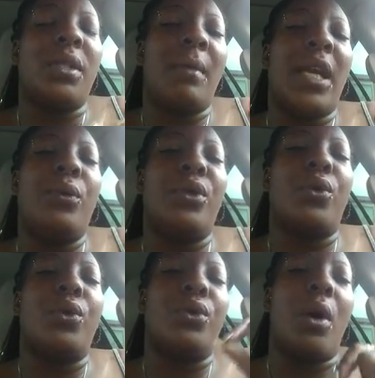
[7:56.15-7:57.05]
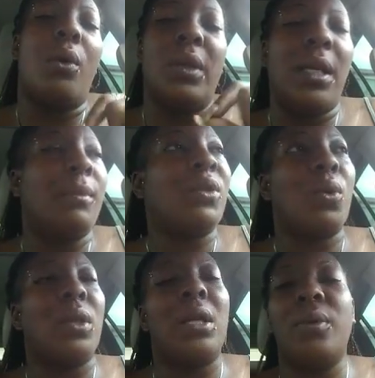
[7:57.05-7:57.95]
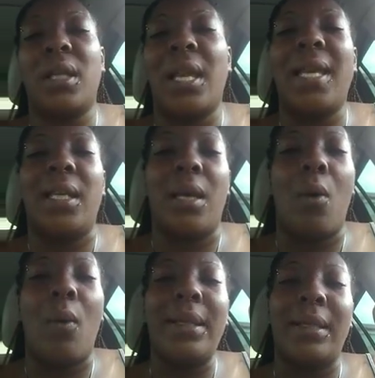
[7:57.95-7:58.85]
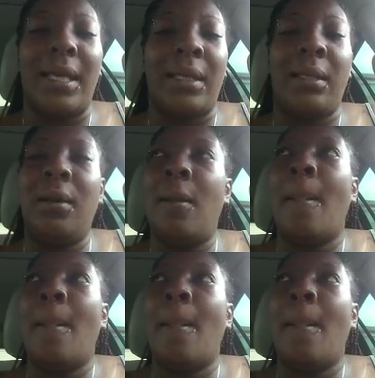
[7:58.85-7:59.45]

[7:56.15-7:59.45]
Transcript: Somebody who was controlling him. It was a lady, a white lady.